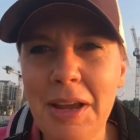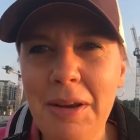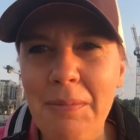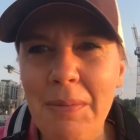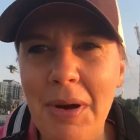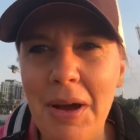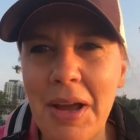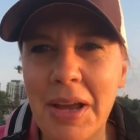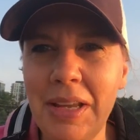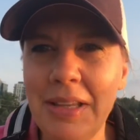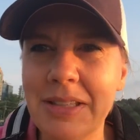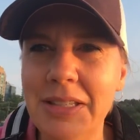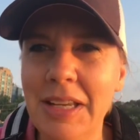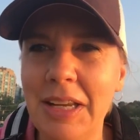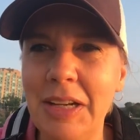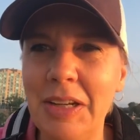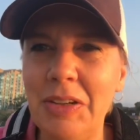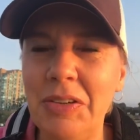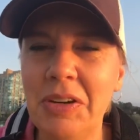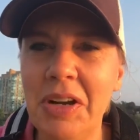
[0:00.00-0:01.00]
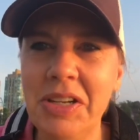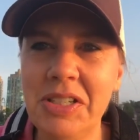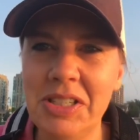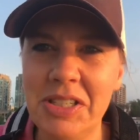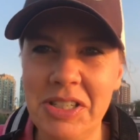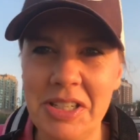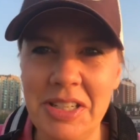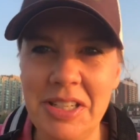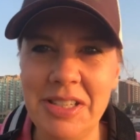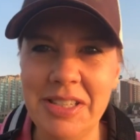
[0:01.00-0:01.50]
and minds in
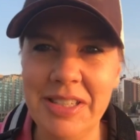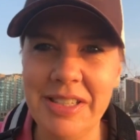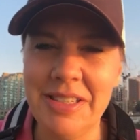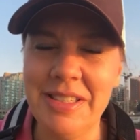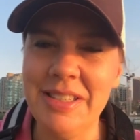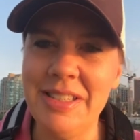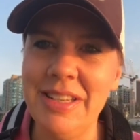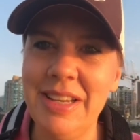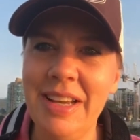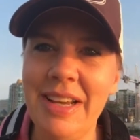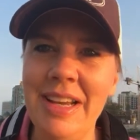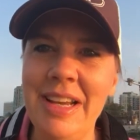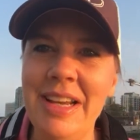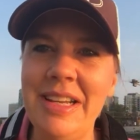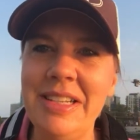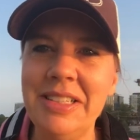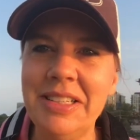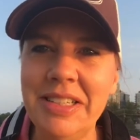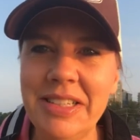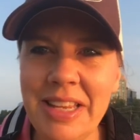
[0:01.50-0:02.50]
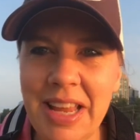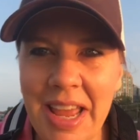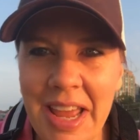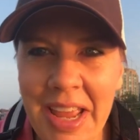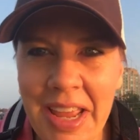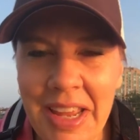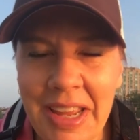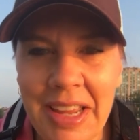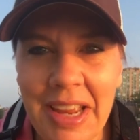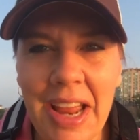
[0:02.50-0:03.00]
Christ Jesus
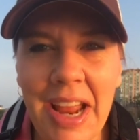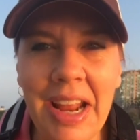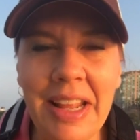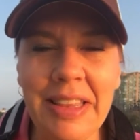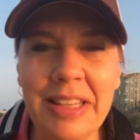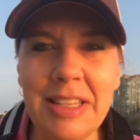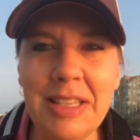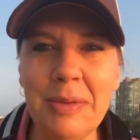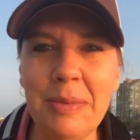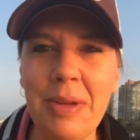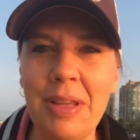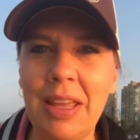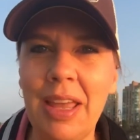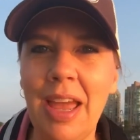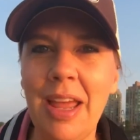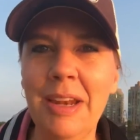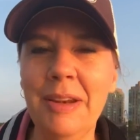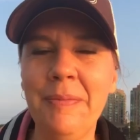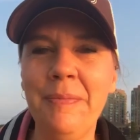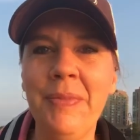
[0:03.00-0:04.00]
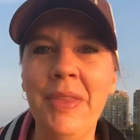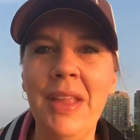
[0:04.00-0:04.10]
today and this weekend.